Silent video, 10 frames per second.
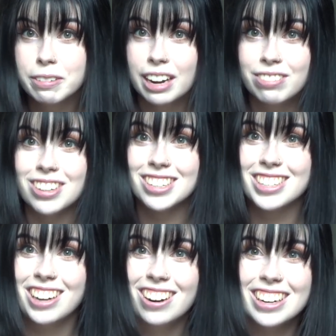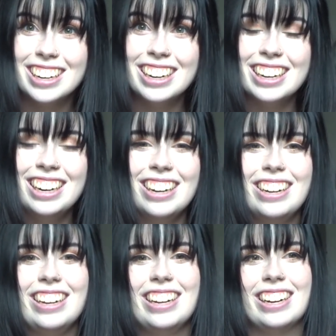when I first started it.
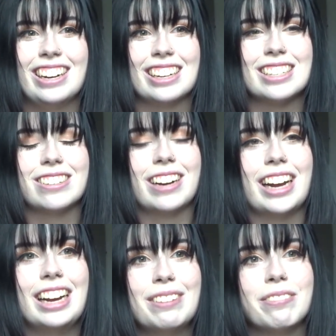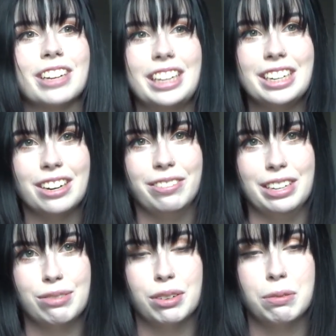So I am really
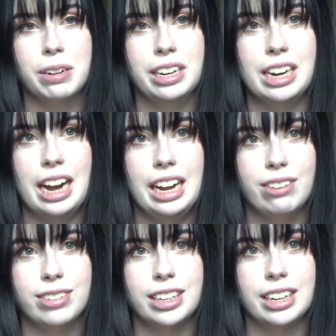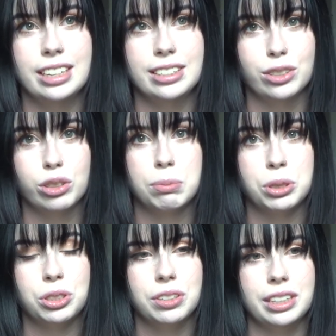nervous for when I have to get into
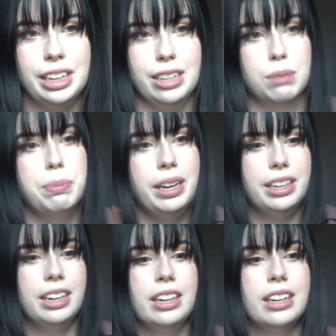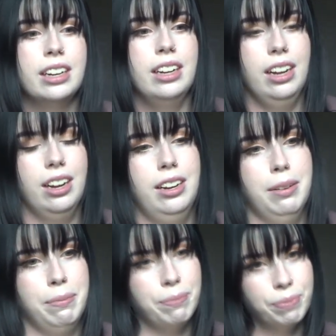troubleshooting things, but
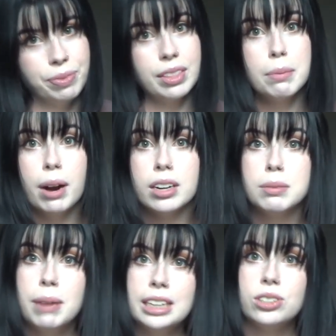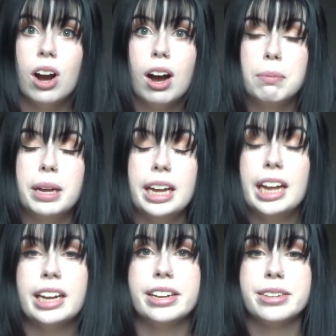part of my job
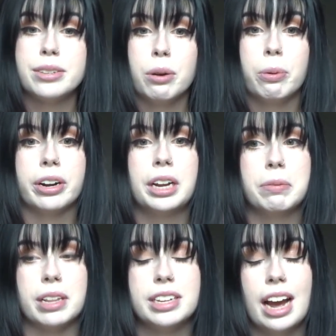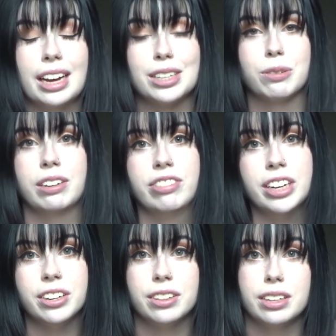is working with tech, so I
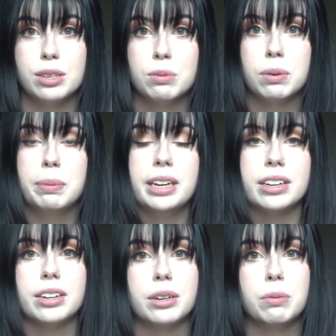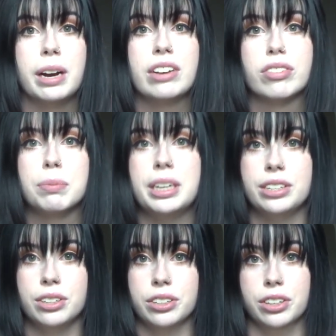figured this would be a good way for me
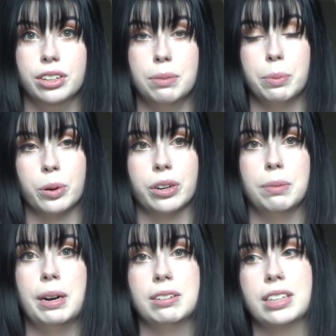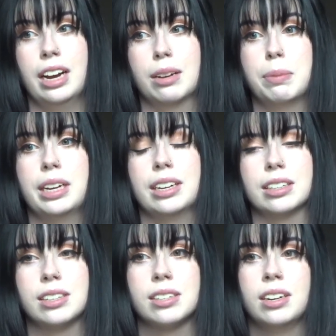to learn more about tech,
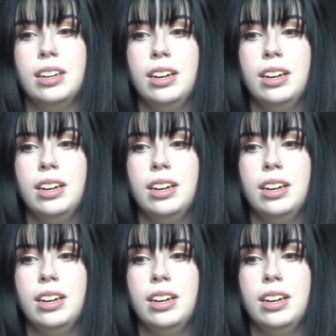because